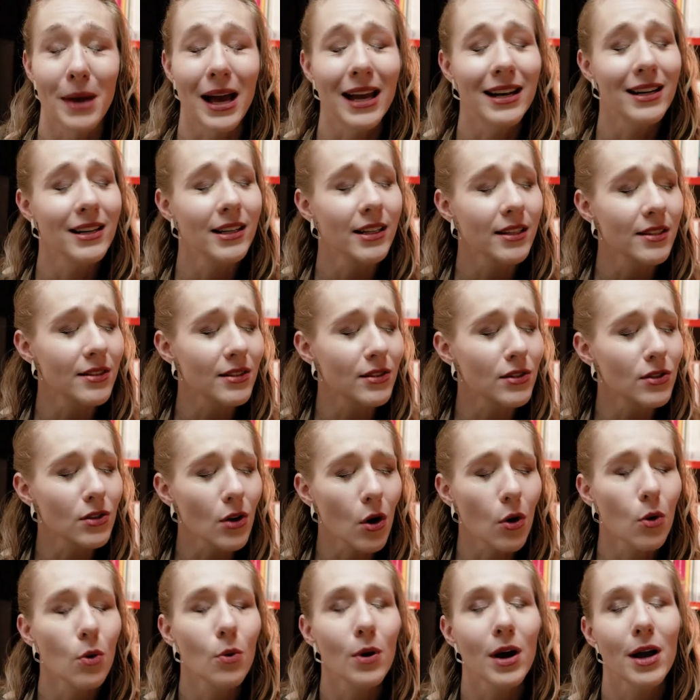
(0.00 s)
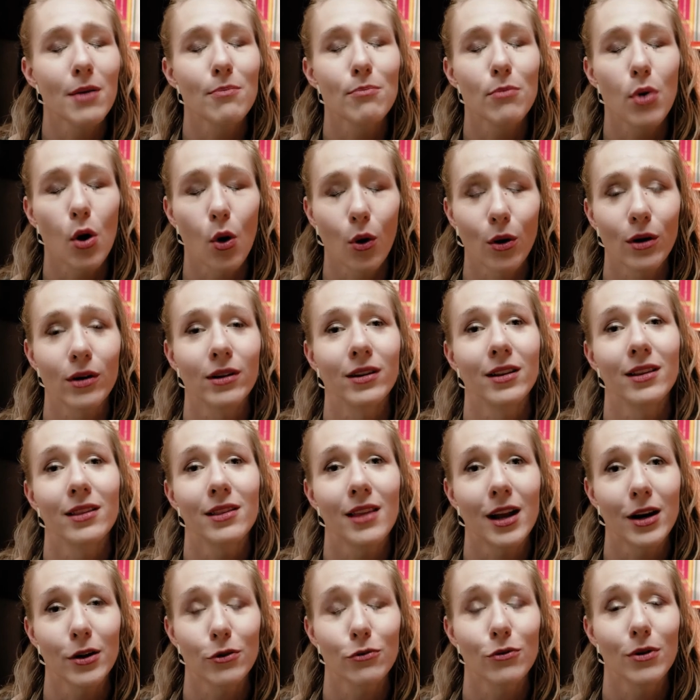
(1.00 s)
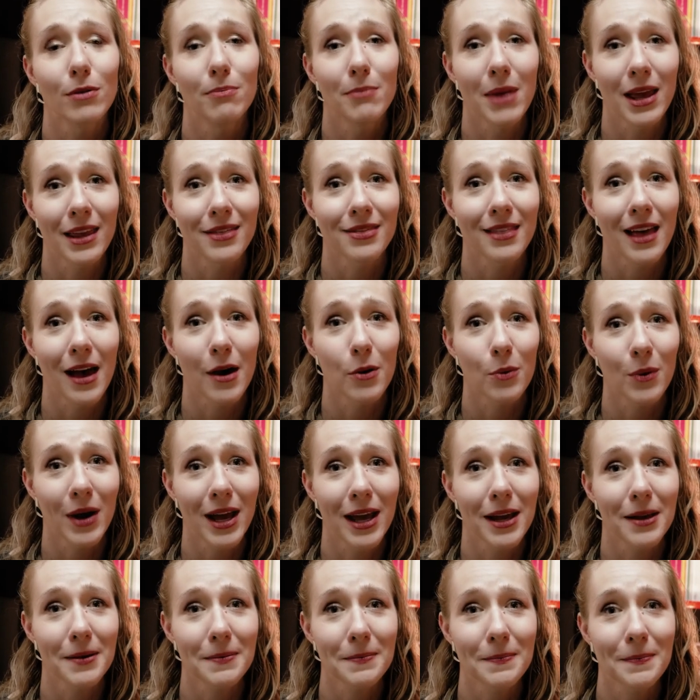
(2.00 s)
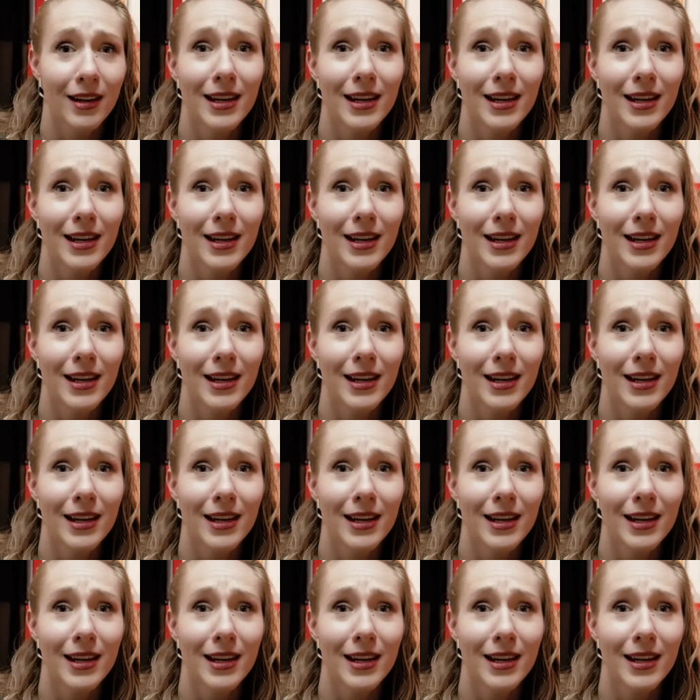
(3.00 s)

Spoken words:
and it is so important that it remain that way.